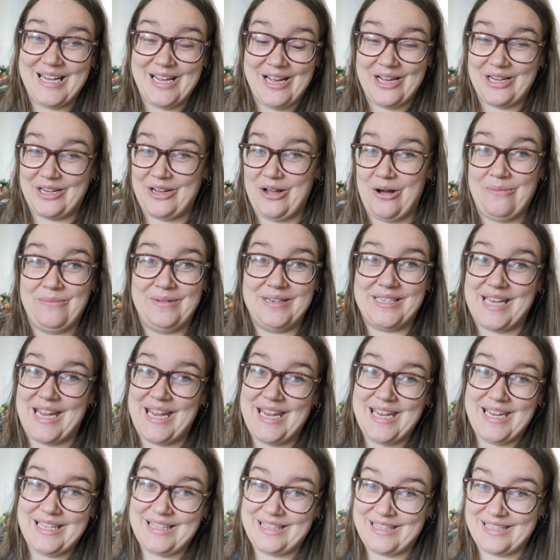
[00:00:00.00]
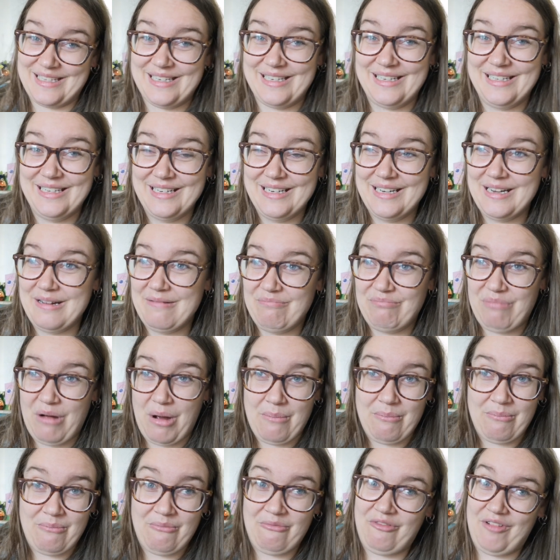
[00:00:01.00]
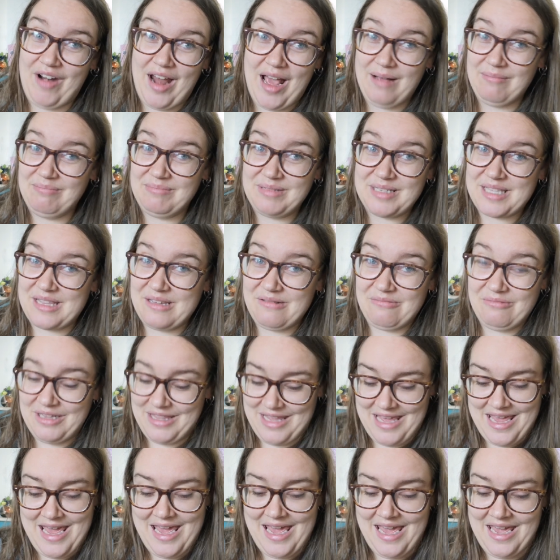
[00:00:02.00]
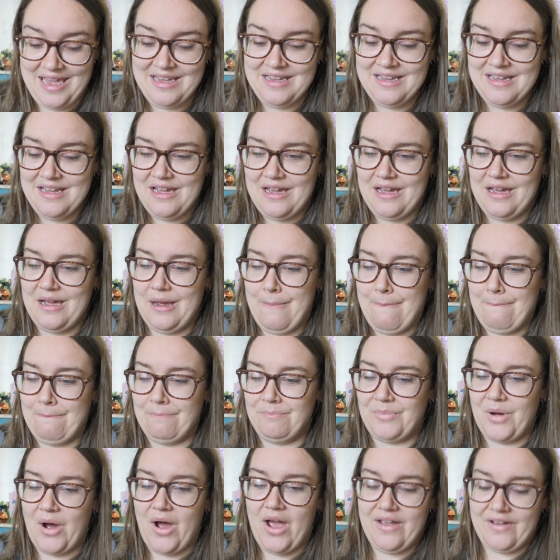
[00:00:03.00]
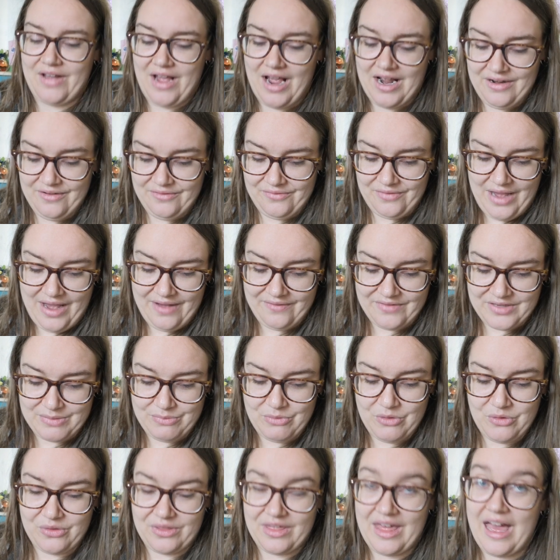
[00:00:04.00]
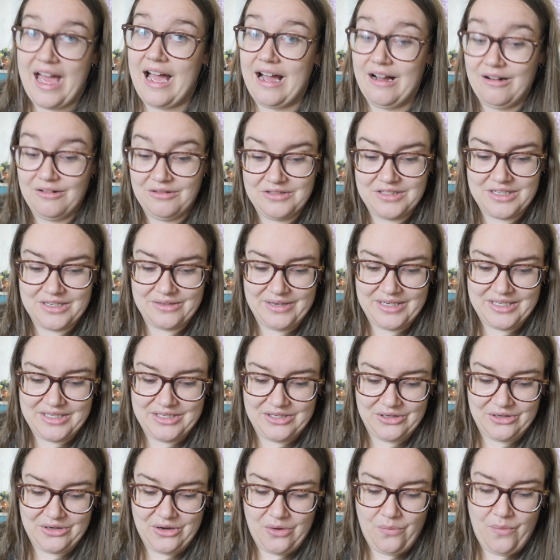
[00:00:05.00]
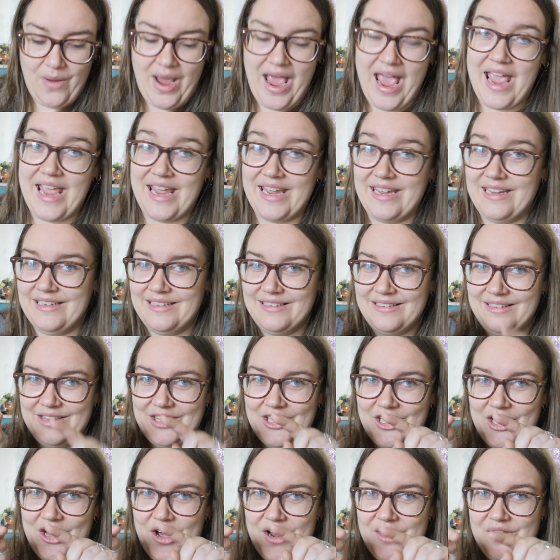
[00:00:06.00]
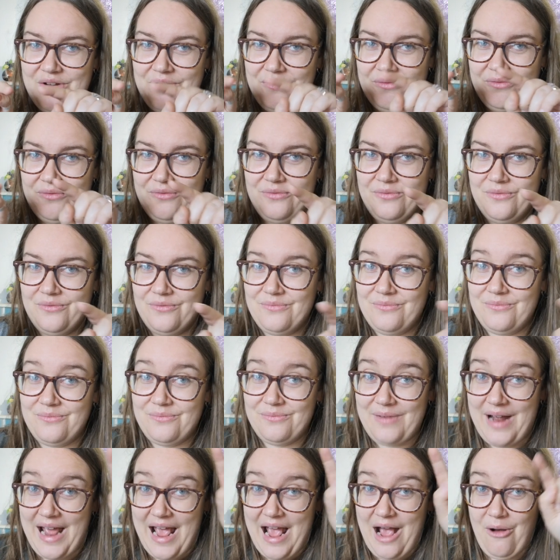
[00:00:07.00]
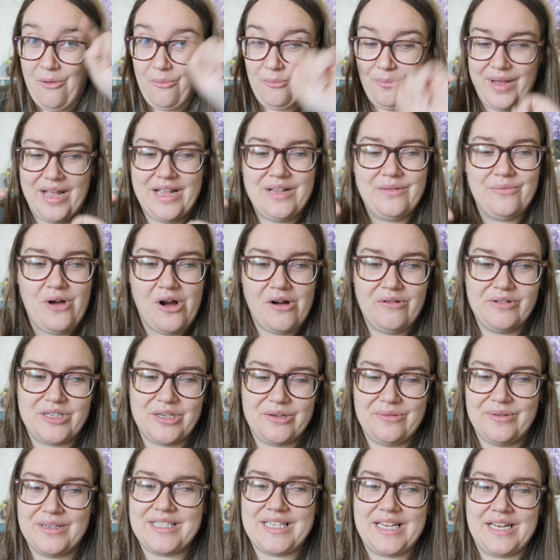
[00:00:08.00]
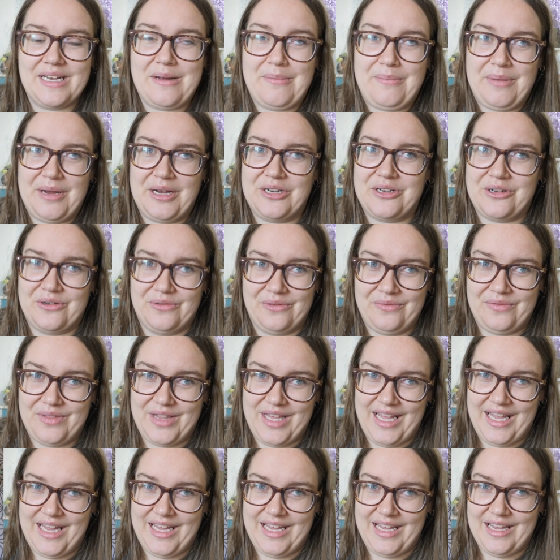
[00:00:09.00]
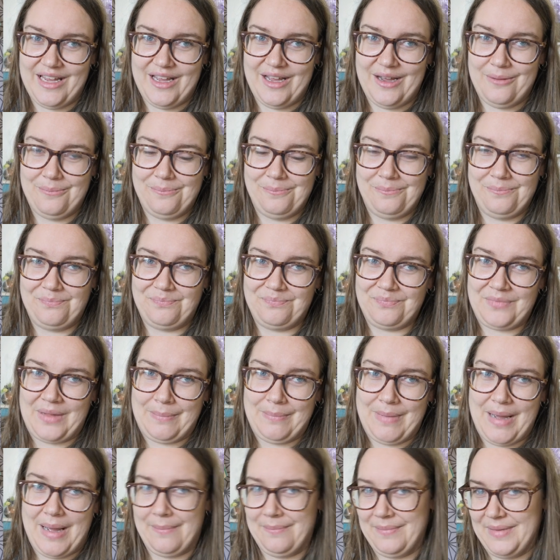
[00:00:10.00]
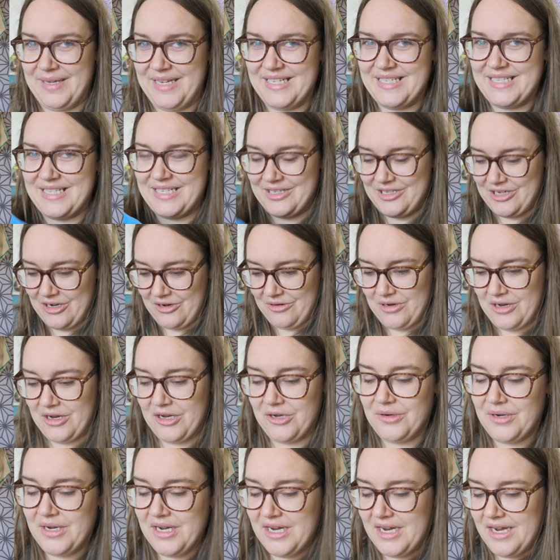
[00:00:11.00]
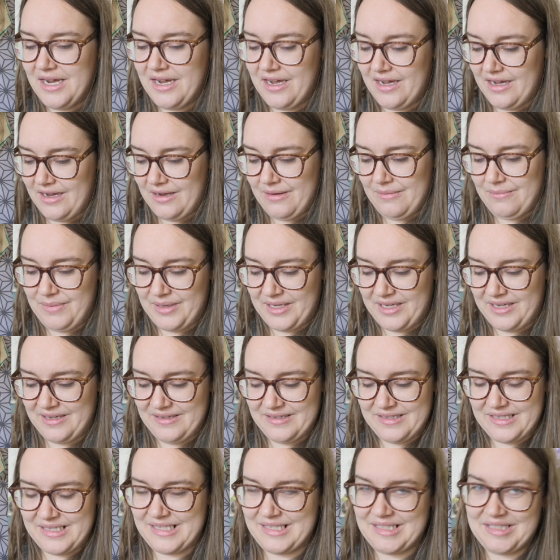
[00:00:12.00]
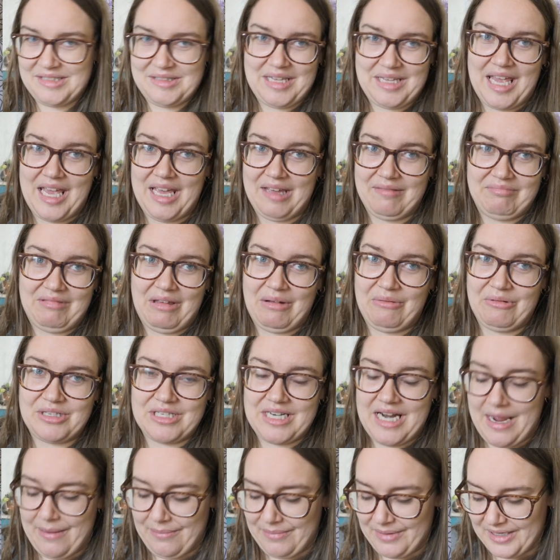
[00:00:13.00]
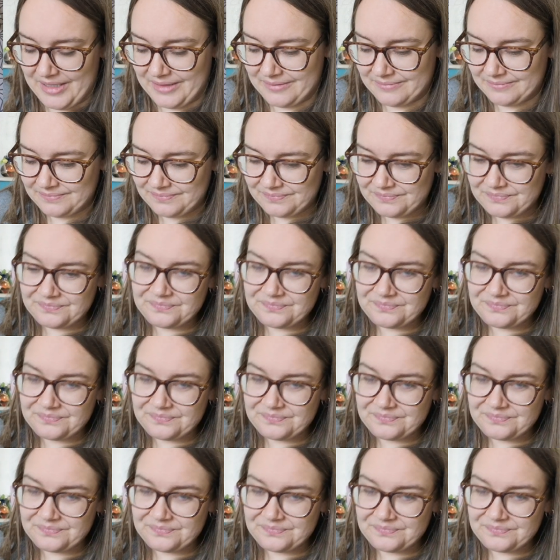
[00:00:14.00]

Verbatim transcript: to accommodate the bum flaps that were there, um but I kind of have smoothed that out. So I took away the kind of out bit. What I'll do is take a picture of the um, pattern piece to show you, uh, because yeah, that wasn't happening.